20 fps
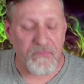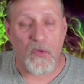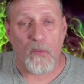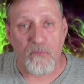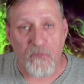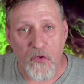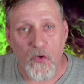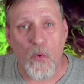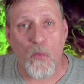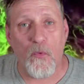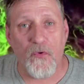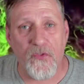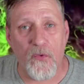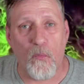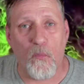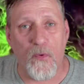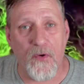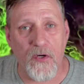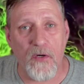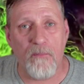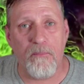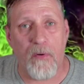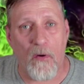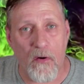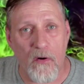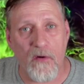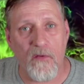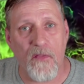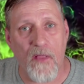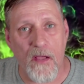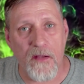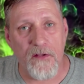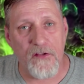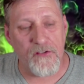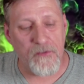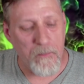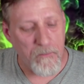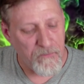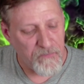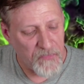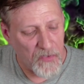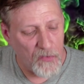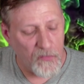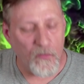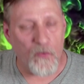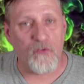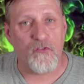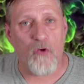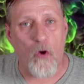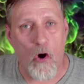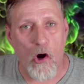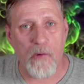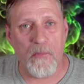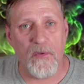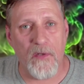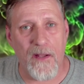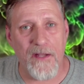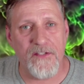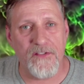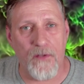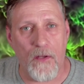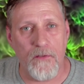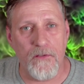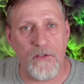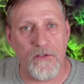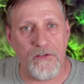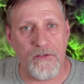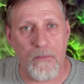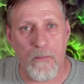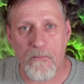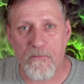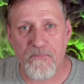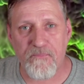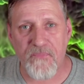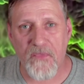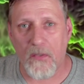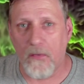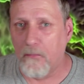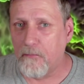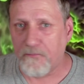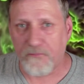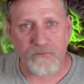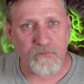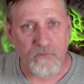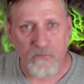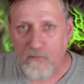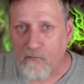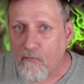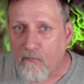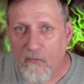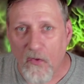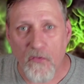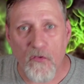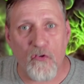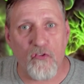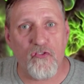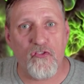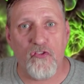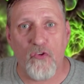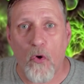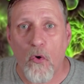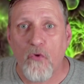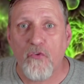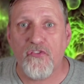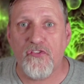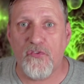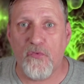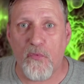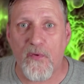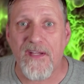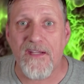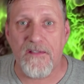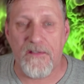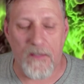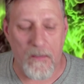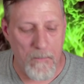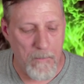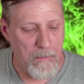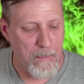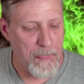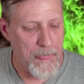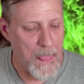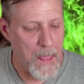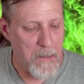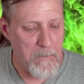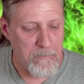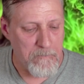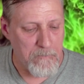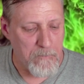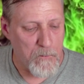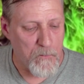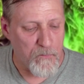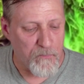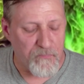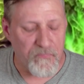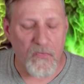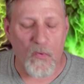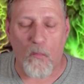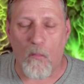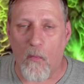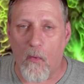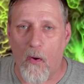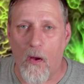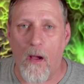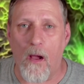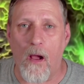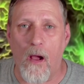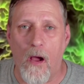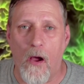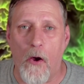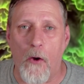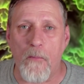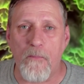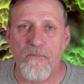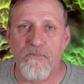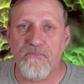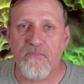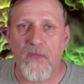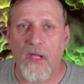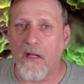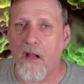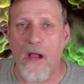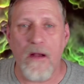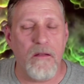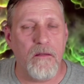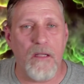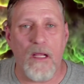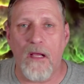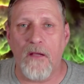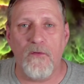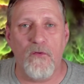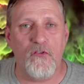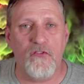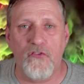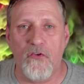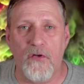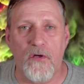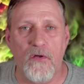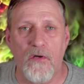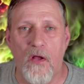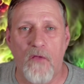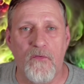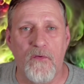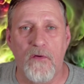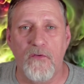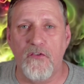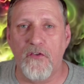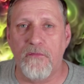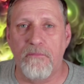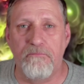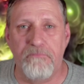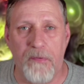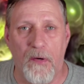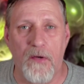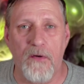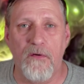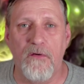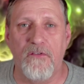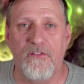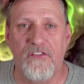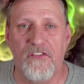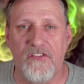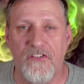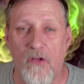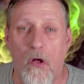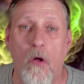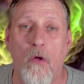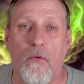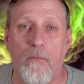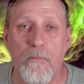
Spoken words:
You know what the winner part of that is? Those caramelized onions. They're so sweet. Wow. And I didn't add no sugar or nothing. It was just butter and salt.